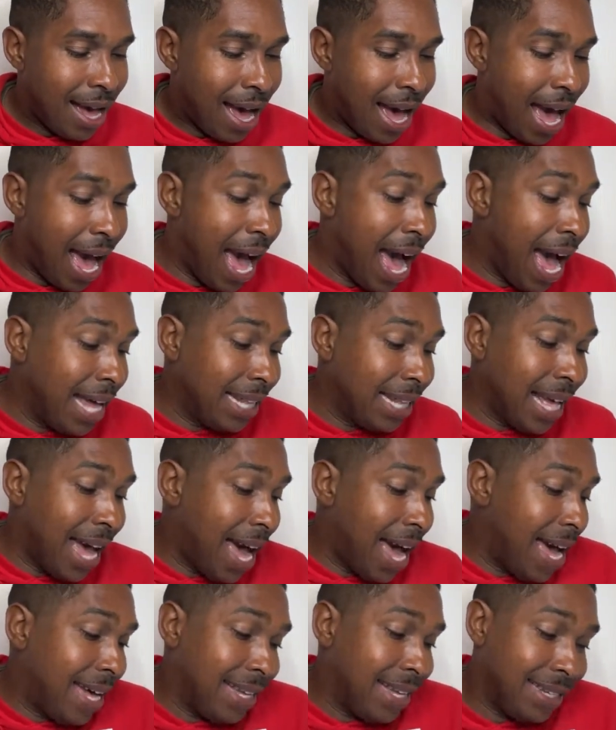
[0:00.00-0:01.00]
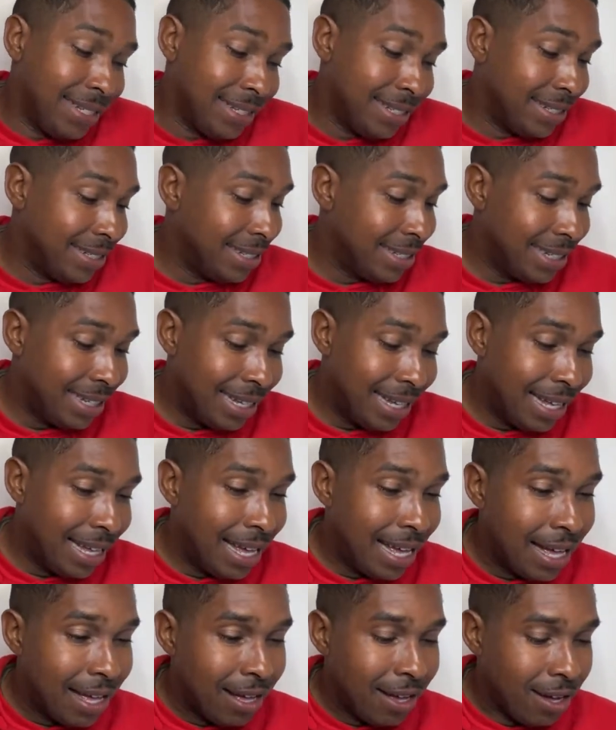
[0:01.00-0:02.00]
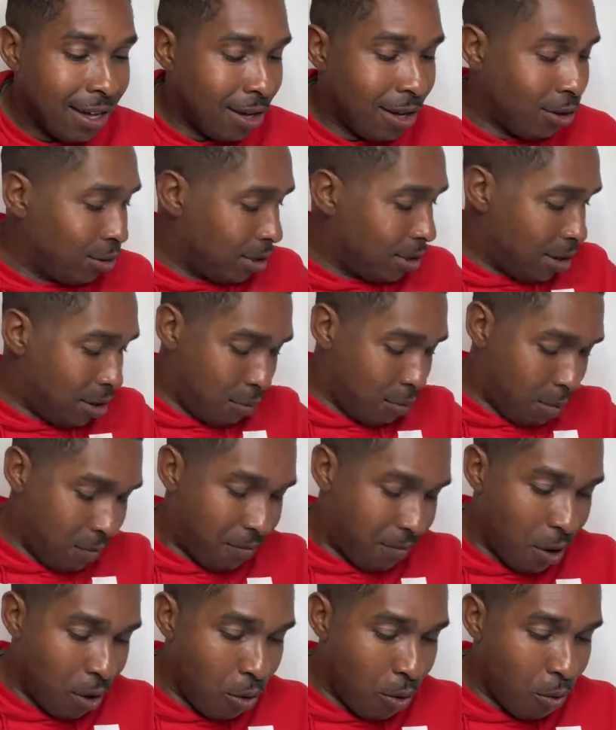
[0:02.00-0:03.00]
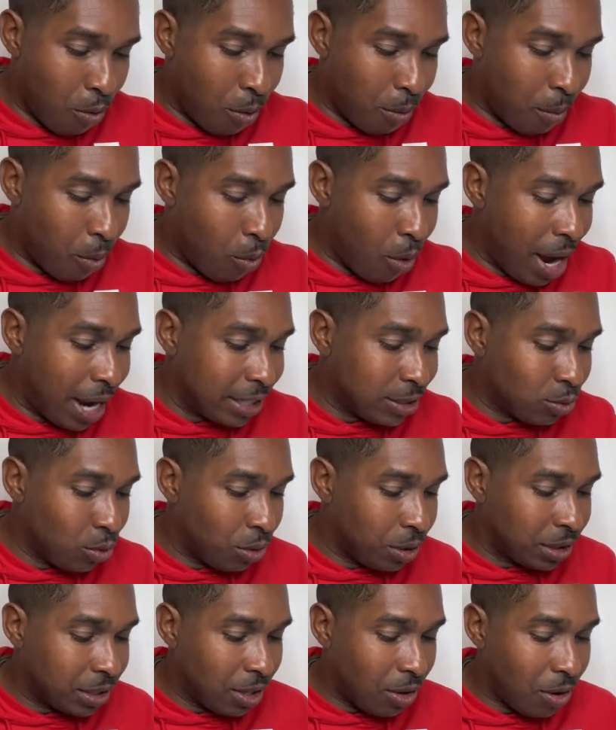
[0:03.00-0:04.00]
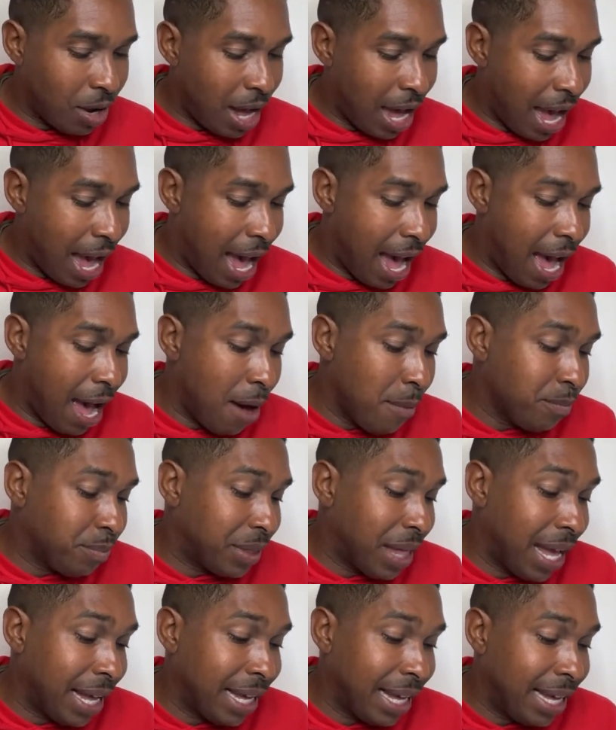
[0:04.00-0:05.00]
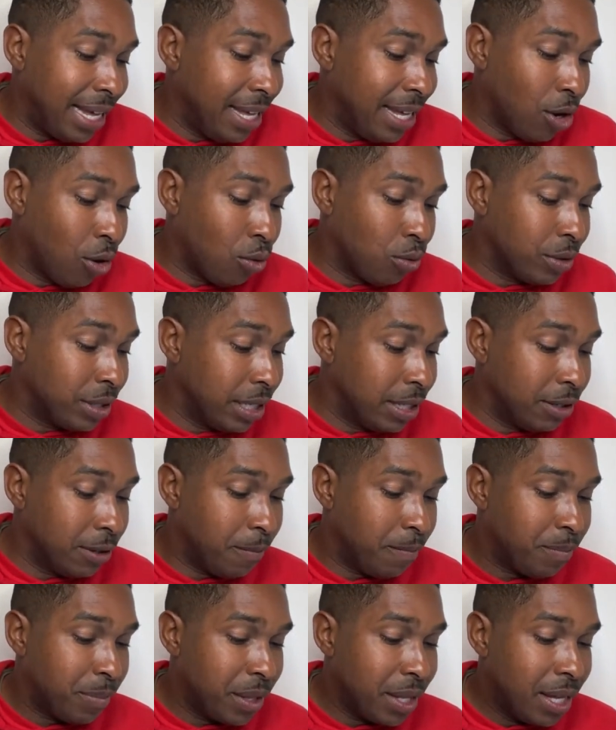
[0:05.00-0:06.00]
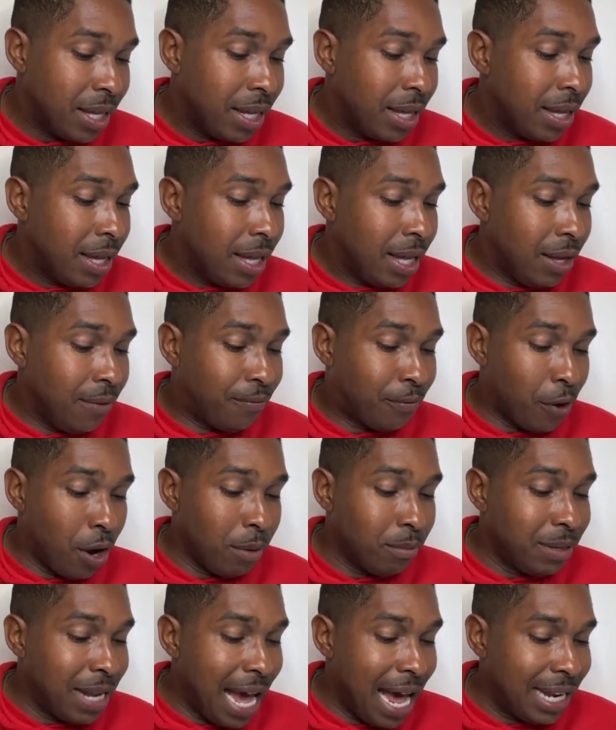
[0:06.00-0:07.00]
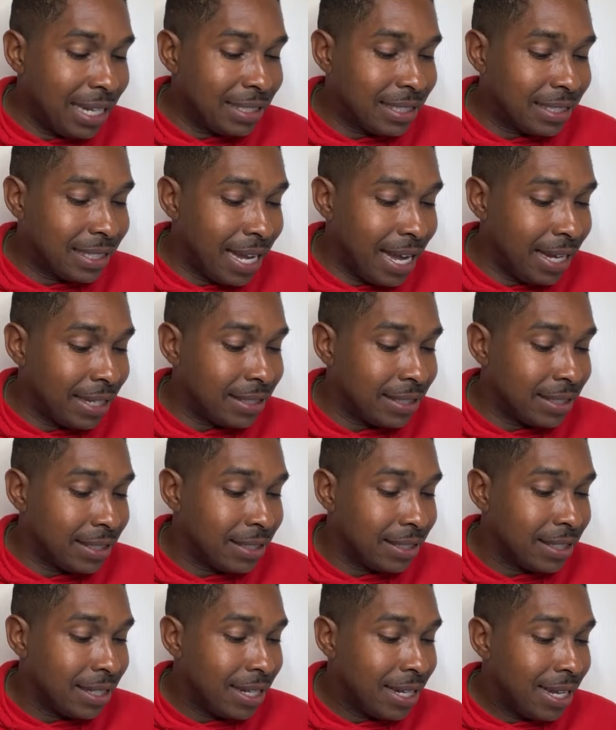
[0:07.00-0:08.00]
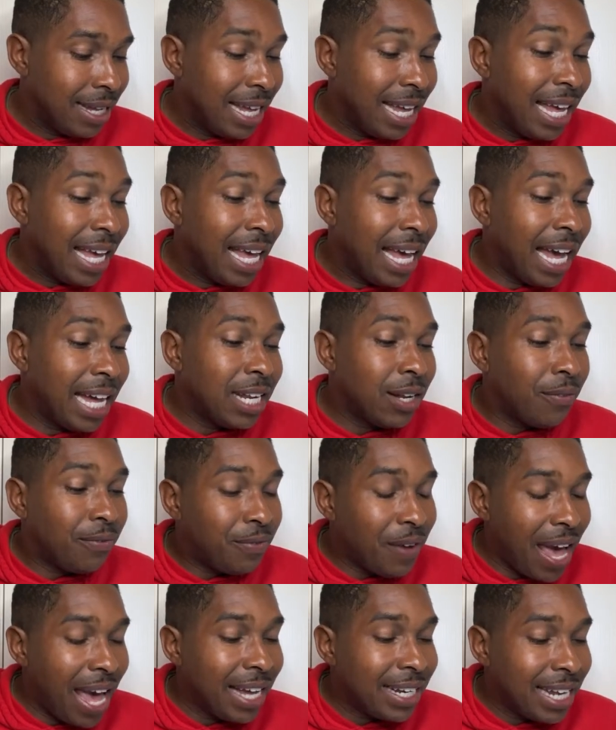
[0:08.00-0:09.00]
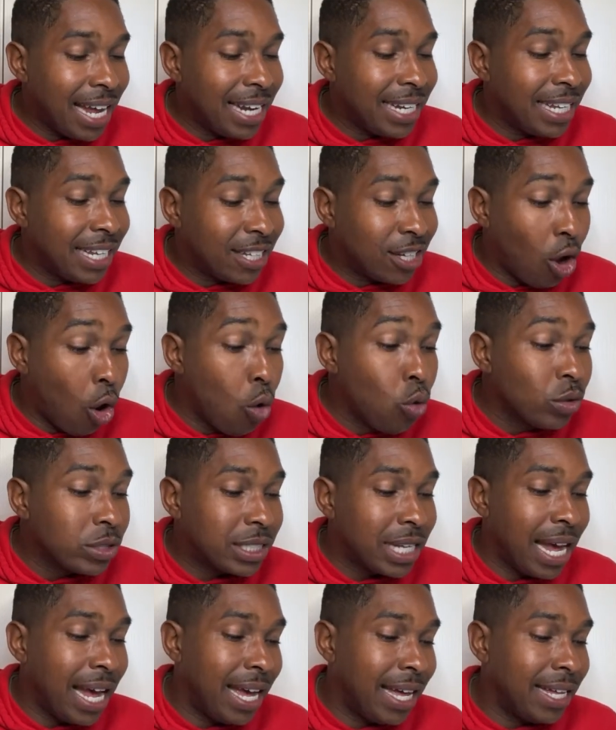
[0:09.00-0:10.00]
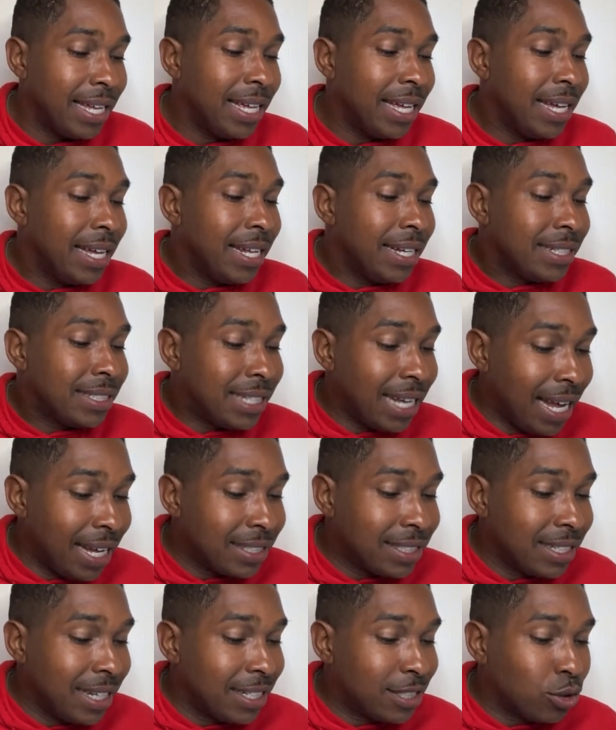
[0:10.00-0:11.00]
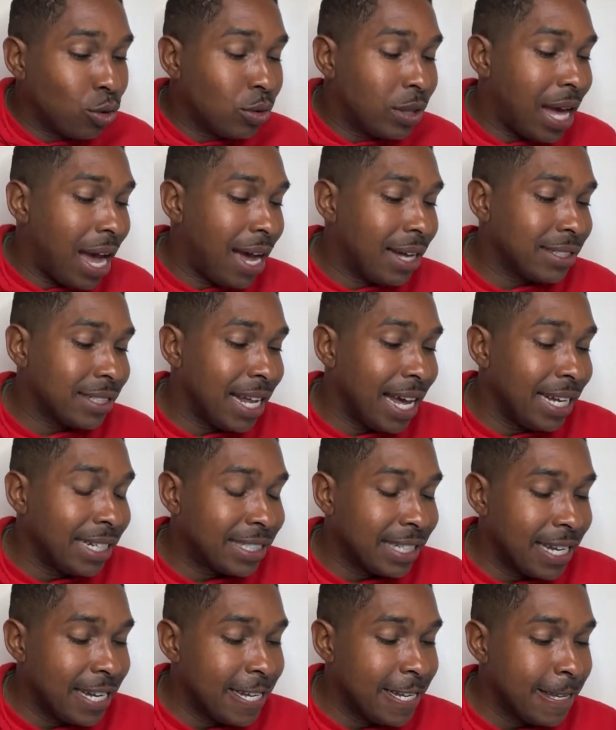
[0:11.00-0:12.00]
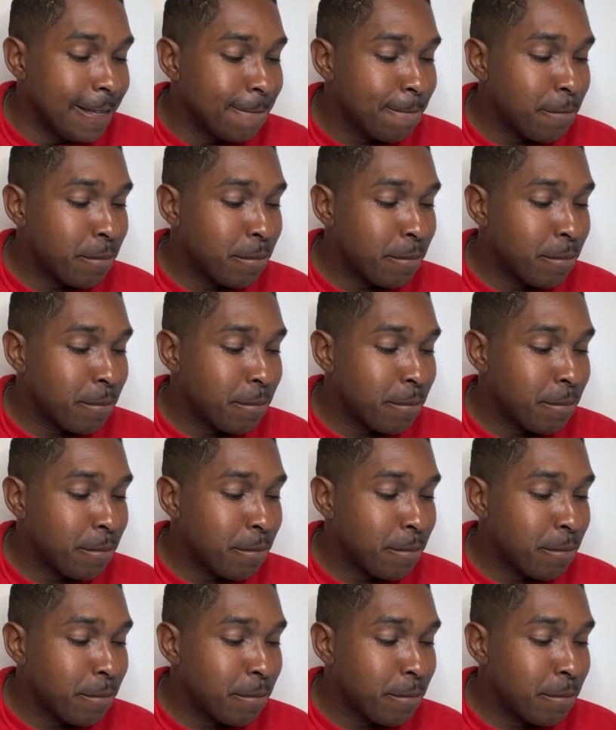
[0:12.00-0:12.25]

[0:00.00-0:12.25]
I found this on the web. Hold on, my watch want to talk. I'm thinking he gonna dip. He from Dallas, Texas. And the fact that he coached at Texas in 2018.